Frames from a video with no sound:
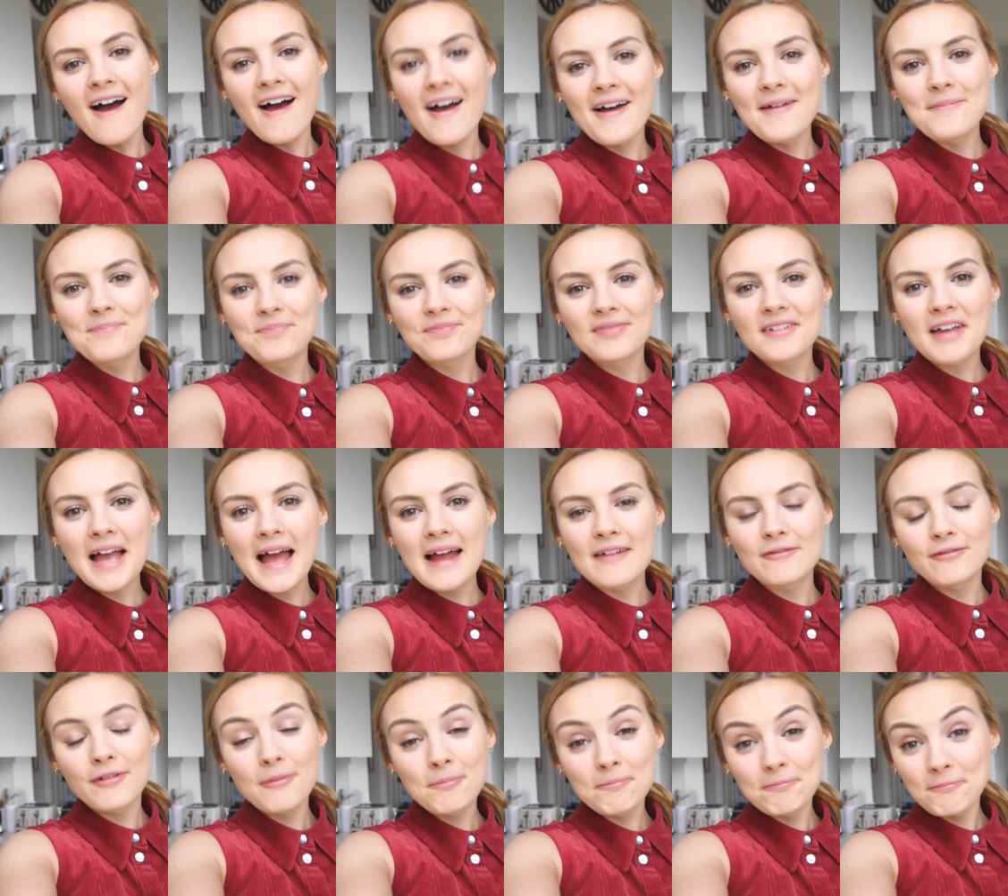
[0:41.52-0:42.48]
And
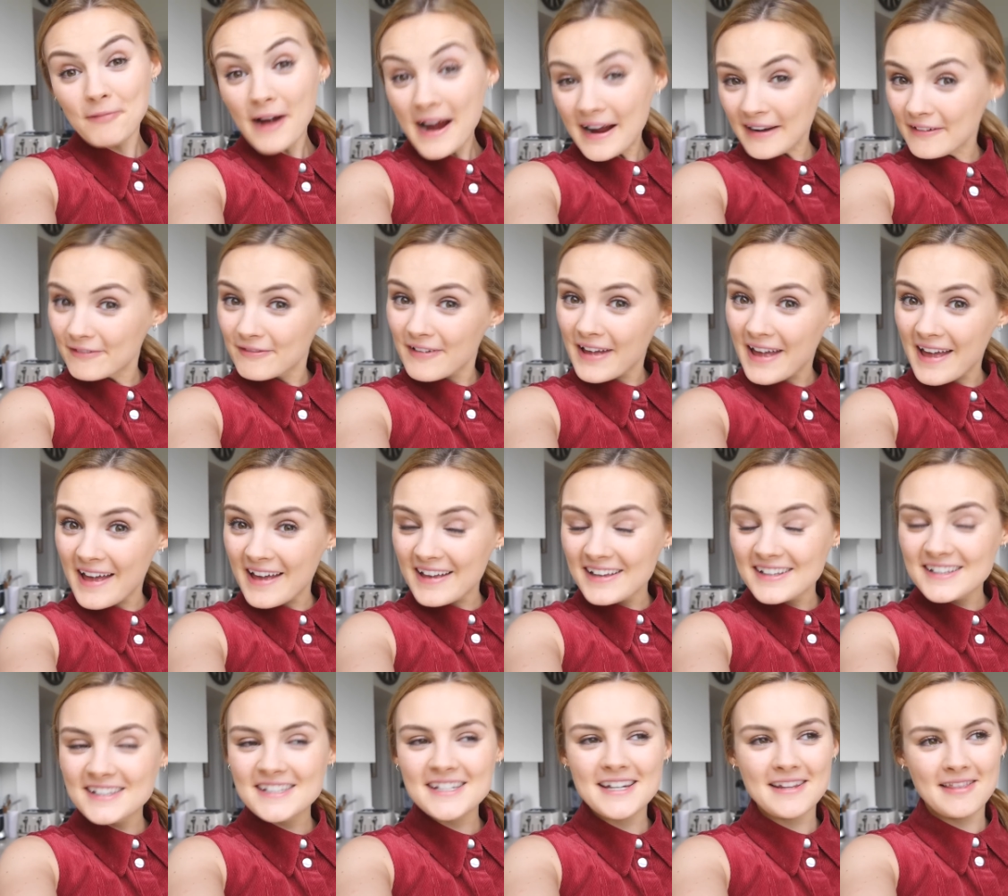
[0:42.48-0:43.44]
for
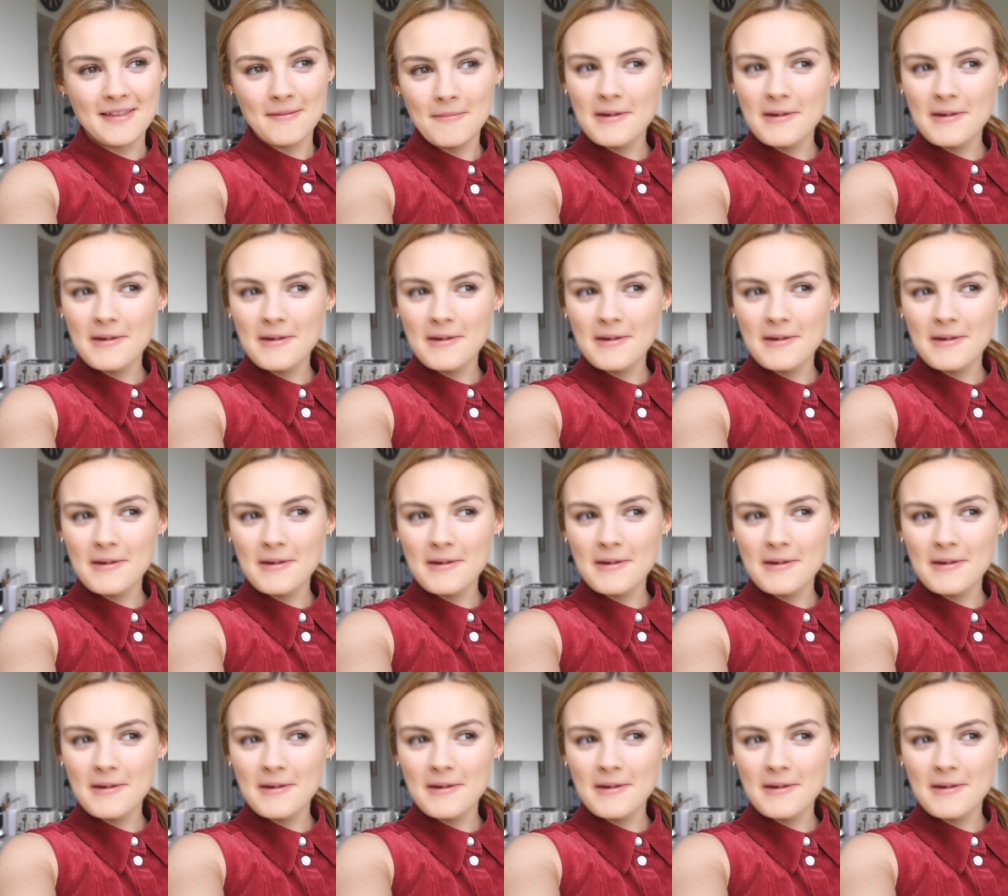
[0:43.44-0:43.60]
breakfast,